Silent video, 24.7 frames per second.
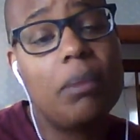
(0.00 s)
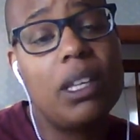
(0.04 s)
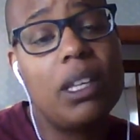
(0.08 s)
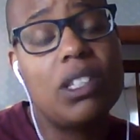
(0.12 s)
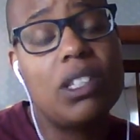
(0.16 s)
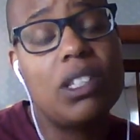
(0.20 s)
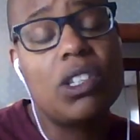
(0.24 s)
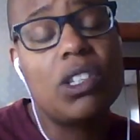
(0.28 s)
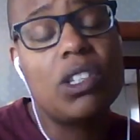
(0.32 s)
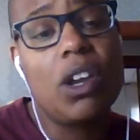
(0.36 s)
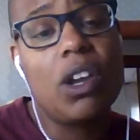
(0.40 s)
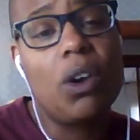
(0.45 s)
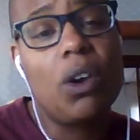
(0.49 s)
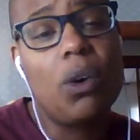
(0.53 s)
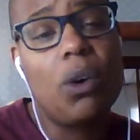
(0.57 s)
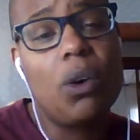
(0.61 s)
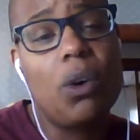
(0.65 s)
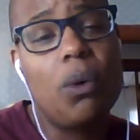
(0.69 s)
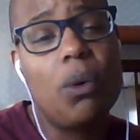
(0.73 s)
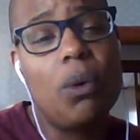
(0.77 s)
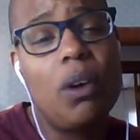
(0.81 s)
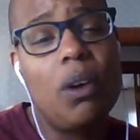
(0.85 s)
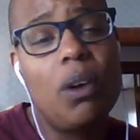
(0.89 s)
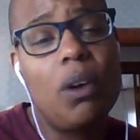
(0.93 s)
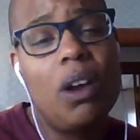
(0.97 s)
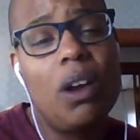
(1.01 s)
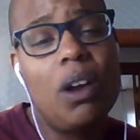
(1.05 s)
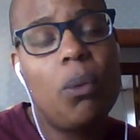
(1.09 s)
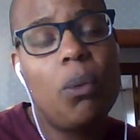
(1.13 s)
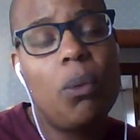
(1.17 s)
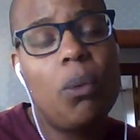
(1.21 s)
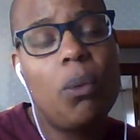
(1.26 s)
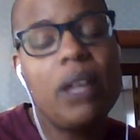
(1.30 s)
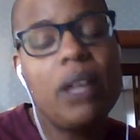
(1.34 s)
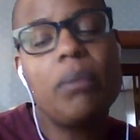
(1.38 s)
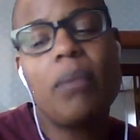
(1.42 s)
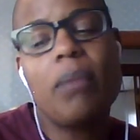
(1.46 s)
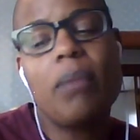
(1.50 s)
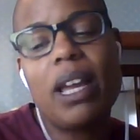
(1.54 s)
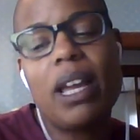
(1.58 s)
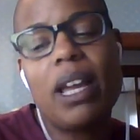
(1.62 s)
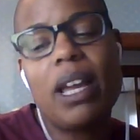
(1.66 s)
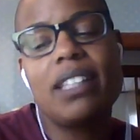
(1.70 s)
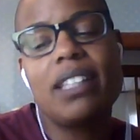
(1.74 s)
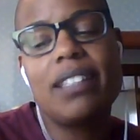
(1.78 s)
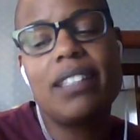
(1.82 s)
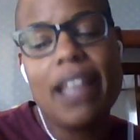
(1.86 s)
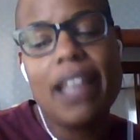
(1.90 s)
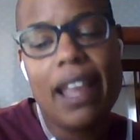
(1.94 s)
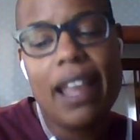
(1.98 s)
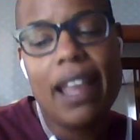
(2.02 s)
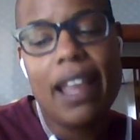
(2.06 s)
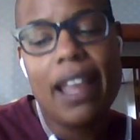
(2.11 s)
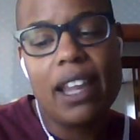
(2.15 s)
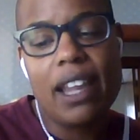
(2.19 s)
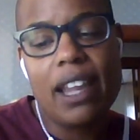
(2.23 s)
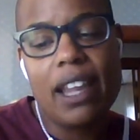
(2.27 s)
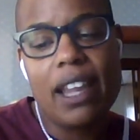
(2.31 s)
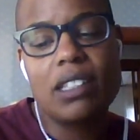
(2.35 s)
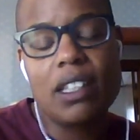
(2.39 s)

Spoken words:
And so what might it take